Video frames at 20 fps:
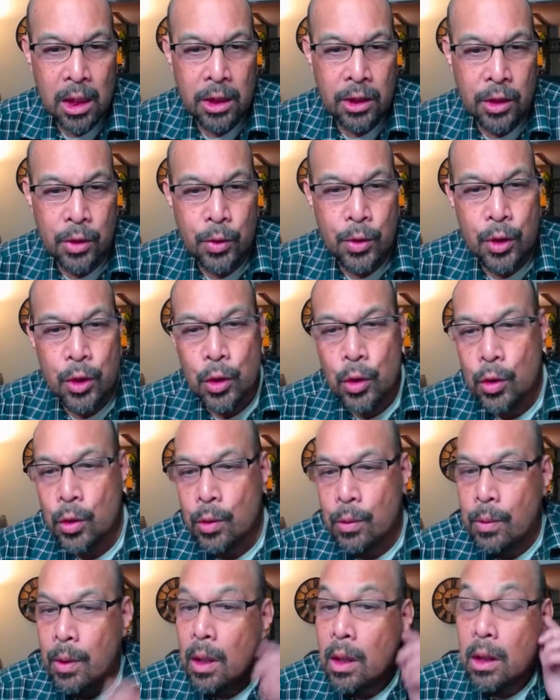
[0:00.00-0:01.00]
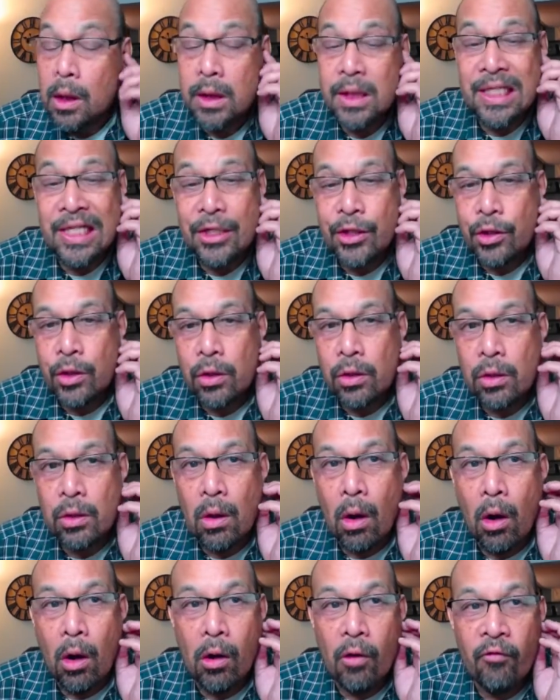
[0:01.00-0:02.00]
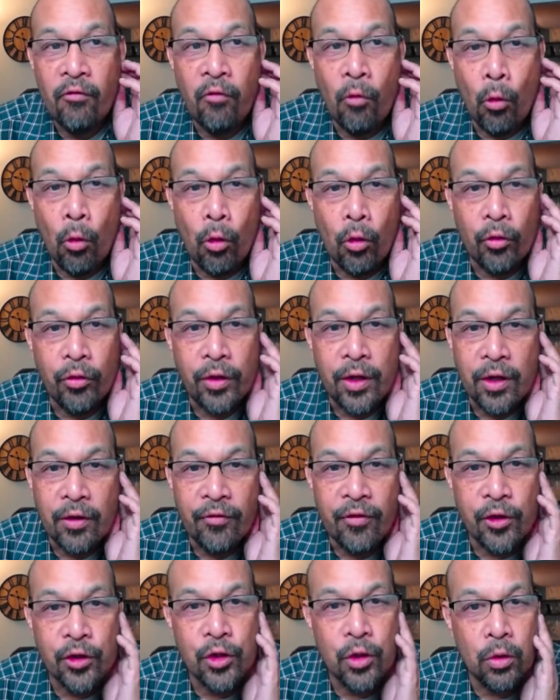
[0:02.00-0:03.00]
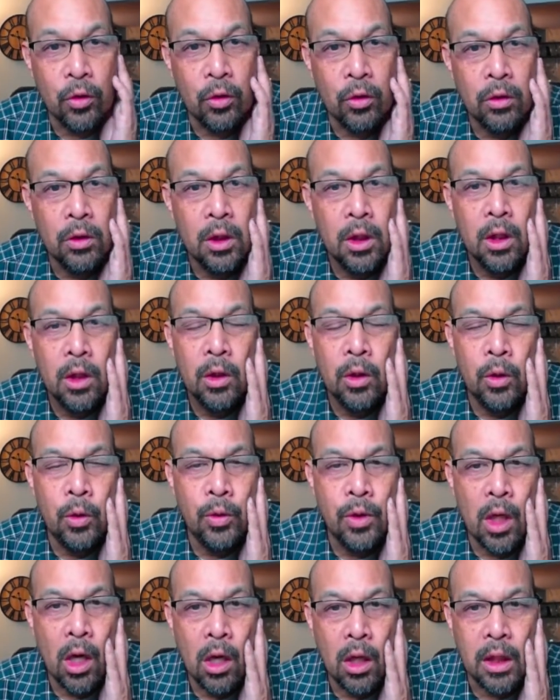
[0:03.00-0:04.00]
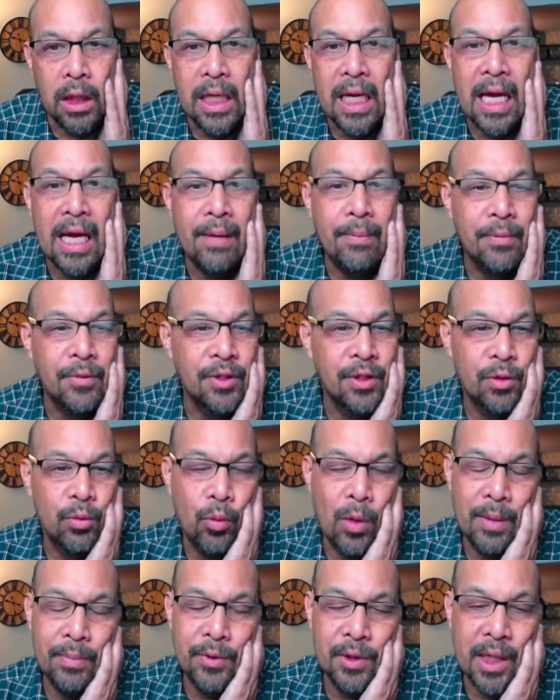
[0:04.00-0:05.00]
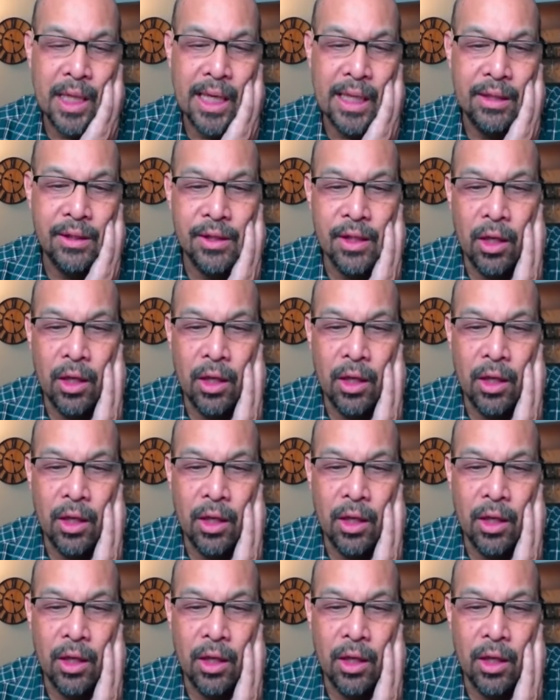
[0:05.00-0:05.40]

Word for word: YouTube teacher for the official Hutong Games website.